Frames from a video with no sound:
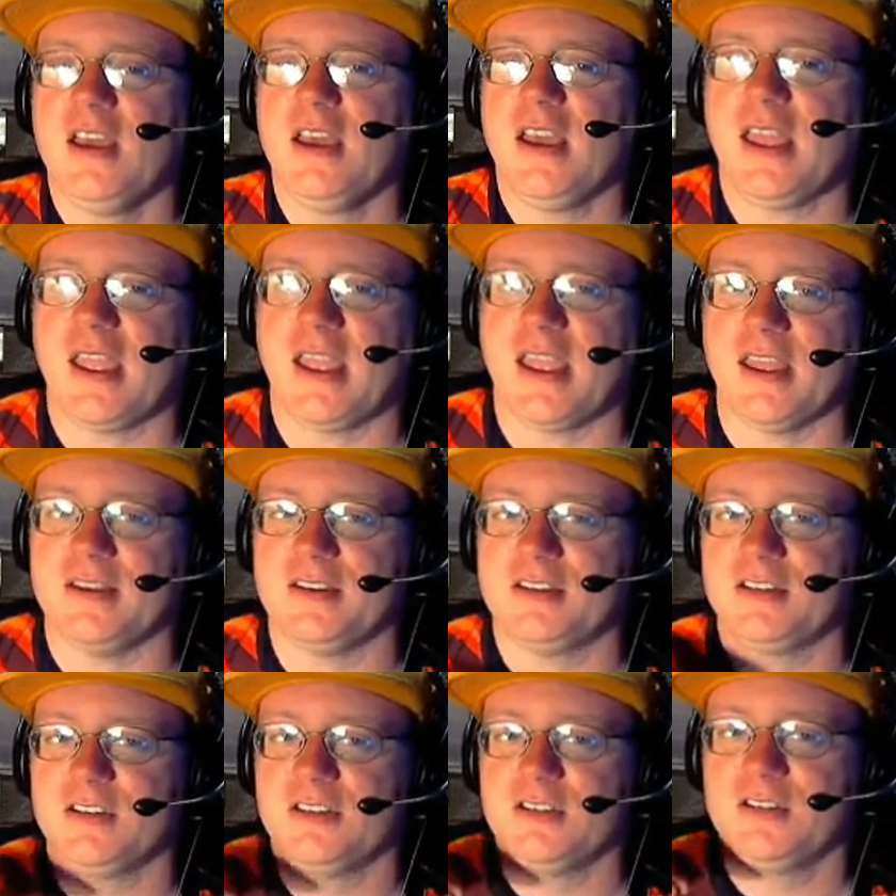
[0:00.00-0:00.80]
and
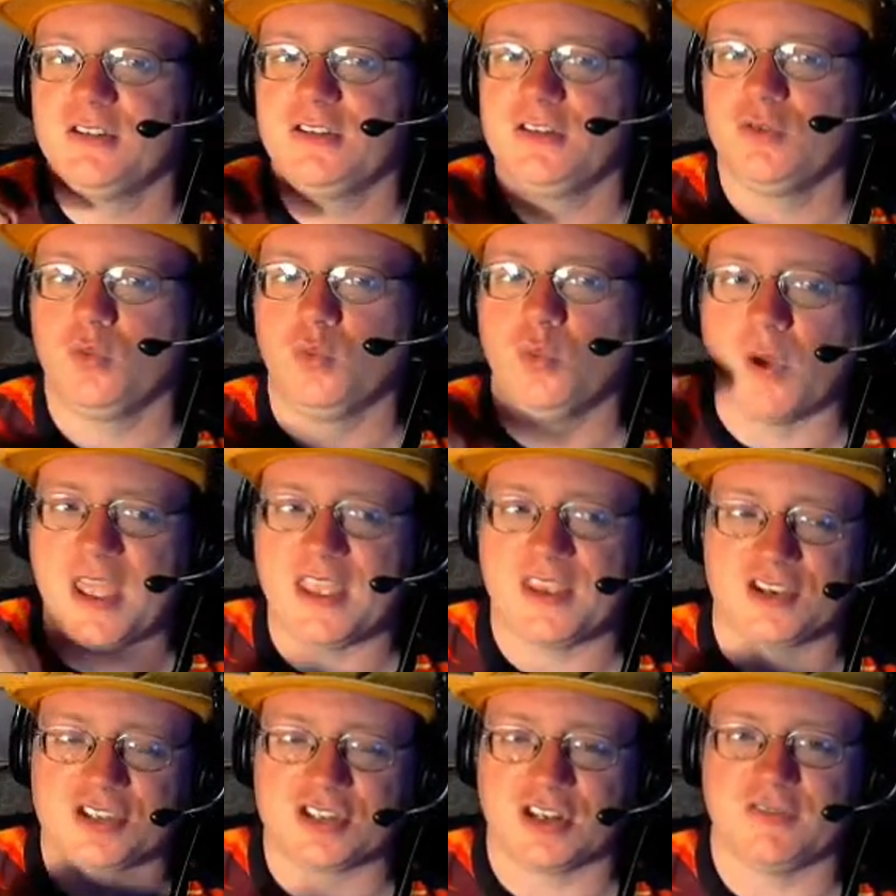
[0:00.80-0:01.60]
weigh
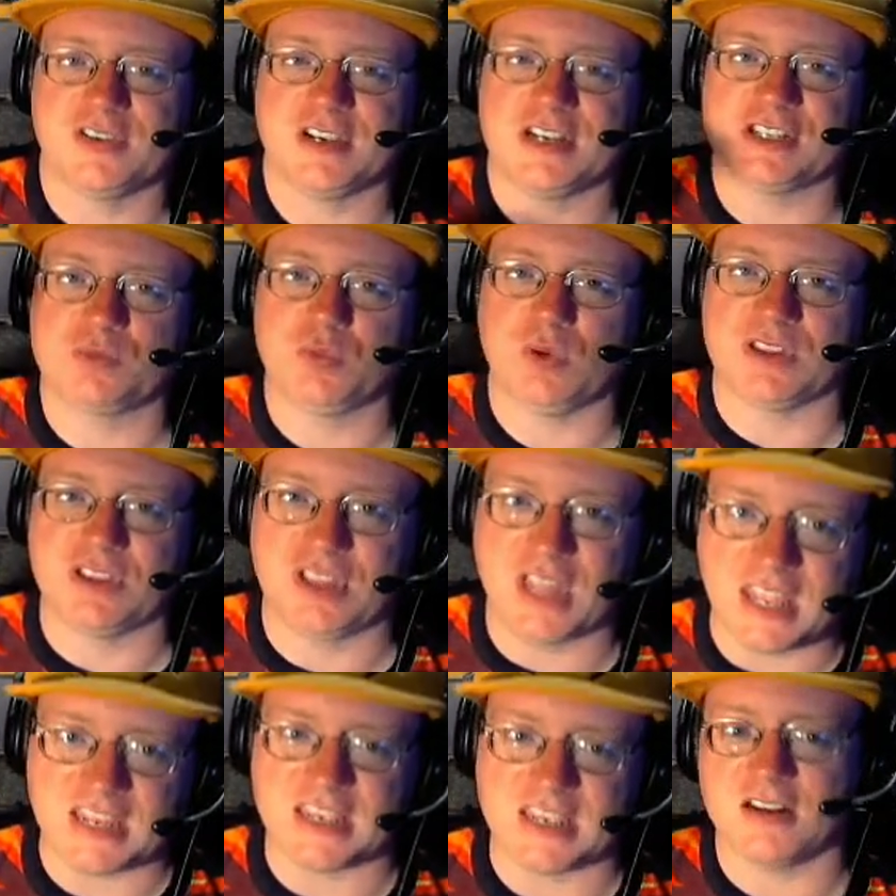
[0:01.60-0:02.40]
yourself against what
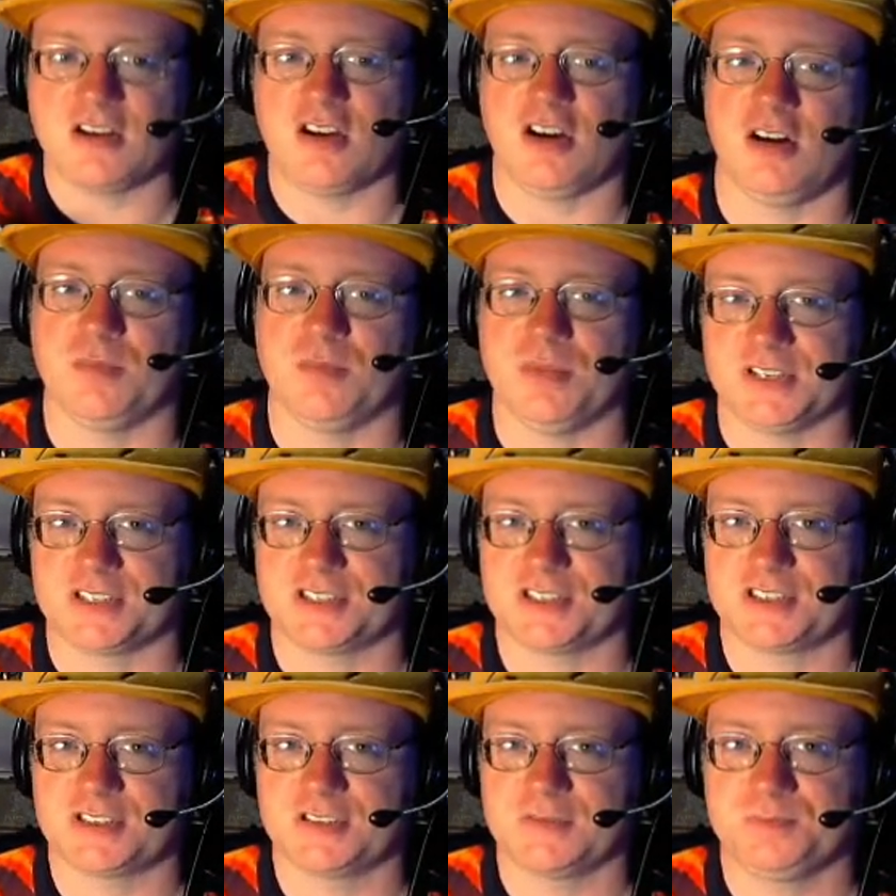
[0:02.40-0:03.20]
they can
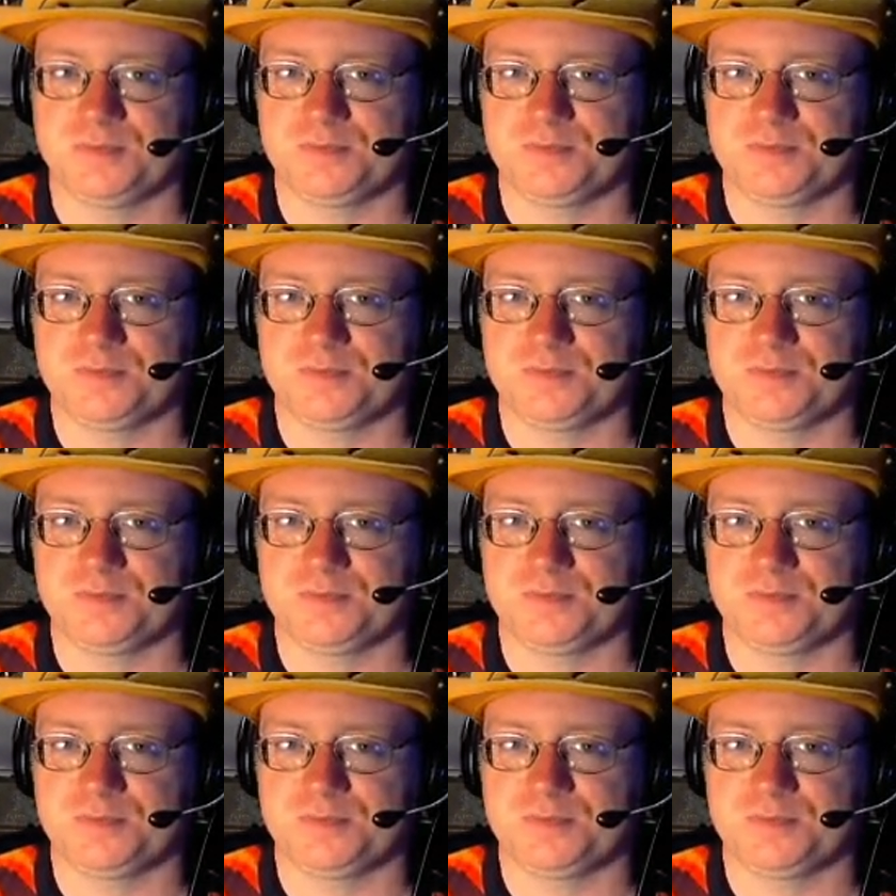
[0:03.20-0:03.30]
accomplish.